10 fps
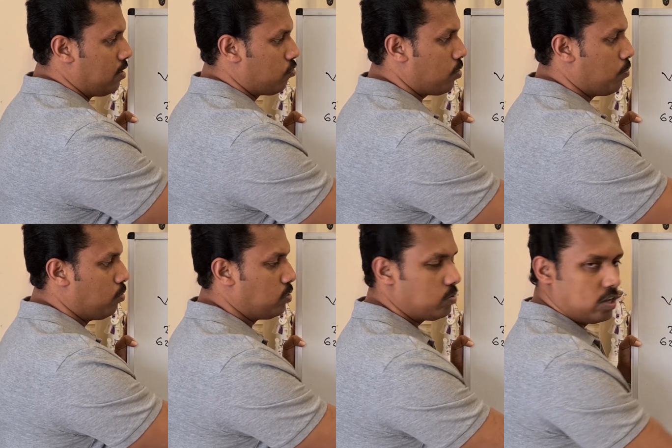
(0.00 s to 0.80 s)
So you
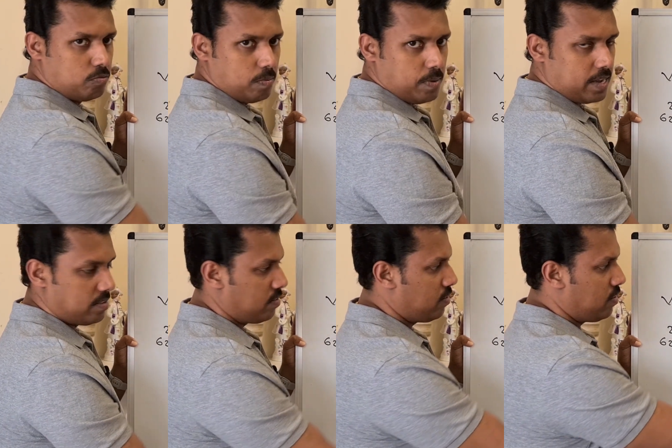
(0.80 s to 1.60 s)
move 2 decimal
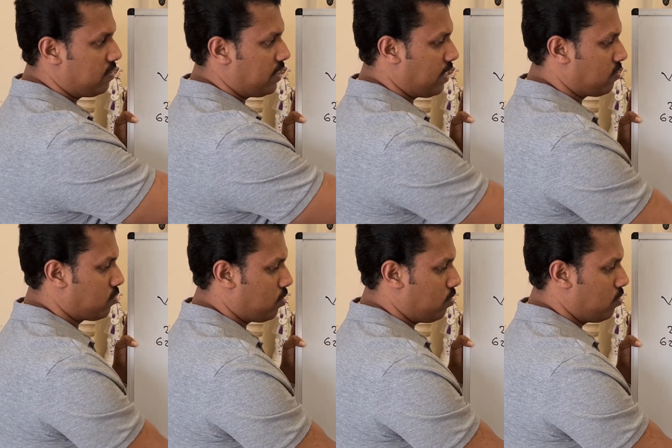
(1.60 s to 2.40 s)
places. This is 6.
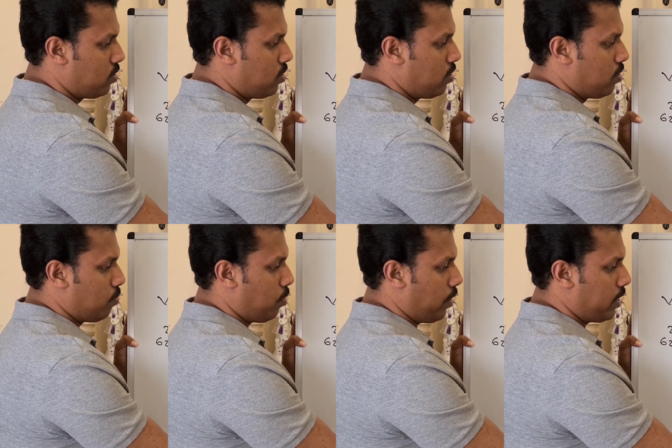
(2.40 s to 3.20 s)
So
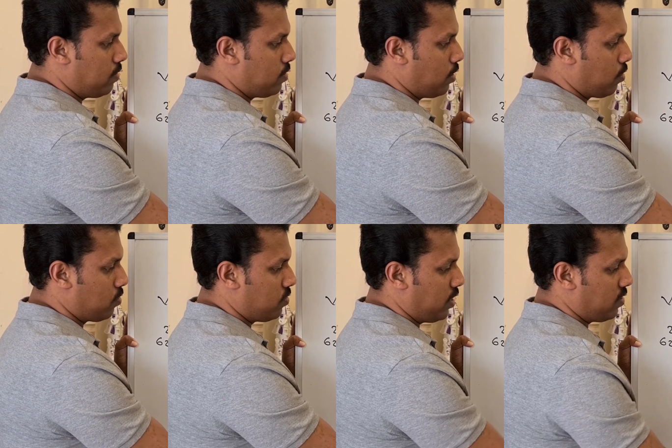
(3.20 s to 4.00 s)

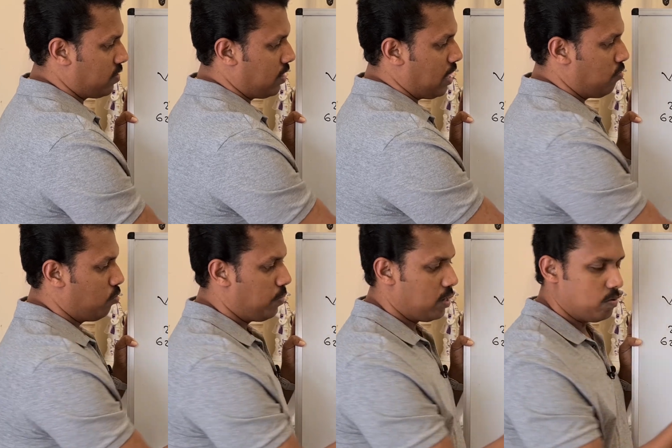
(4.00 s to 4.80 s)
0.06. That
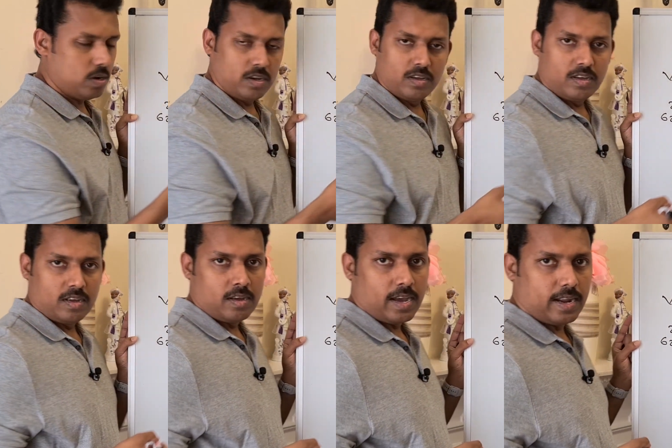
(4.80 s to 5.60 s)
will be your
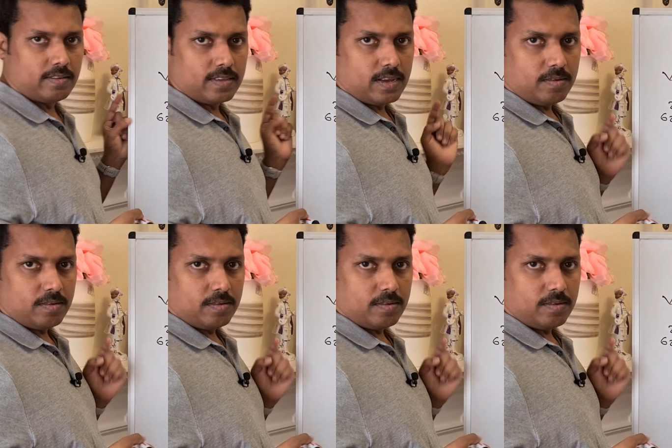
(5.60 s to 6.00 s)
answer.